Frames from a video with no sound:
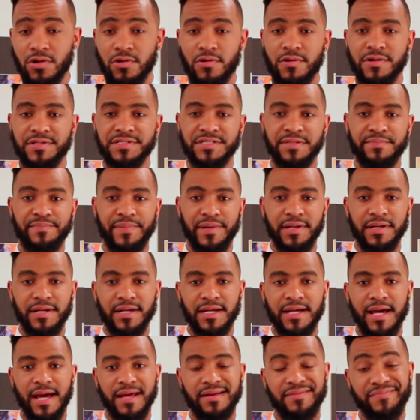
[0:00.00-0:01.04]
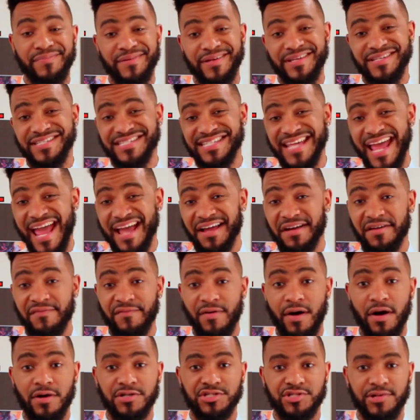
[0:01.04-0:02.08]
or is it better to kind of be a jack of
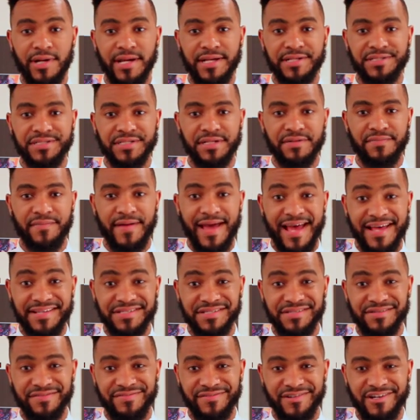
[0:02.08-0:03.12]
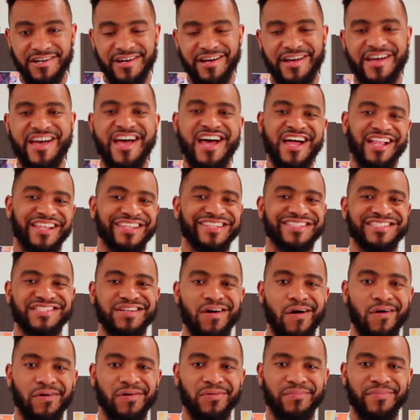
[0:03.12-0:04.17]
all trades and a master of none? Let's
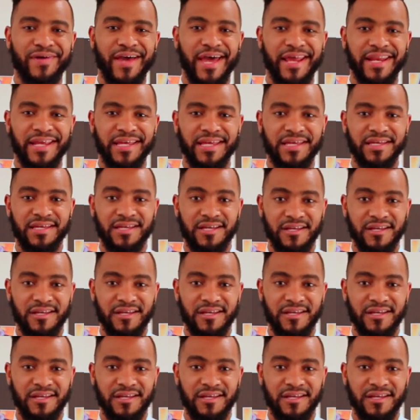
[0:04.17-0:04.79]
talk about it.